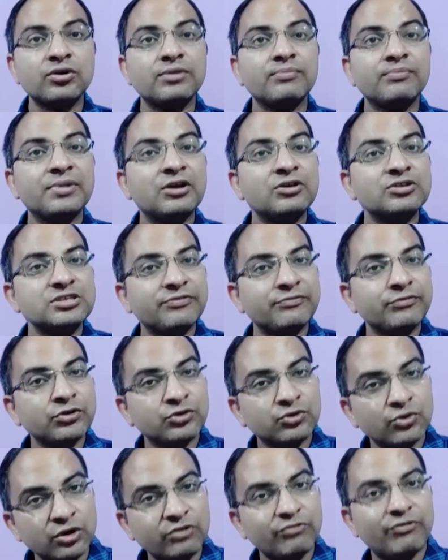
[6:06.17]
because if you
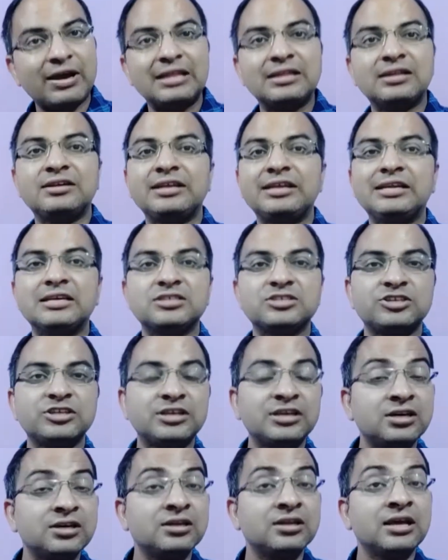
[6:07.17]
don't file the TDS
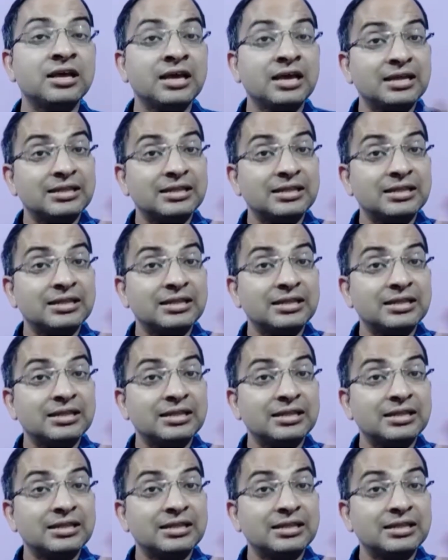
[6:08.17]
return,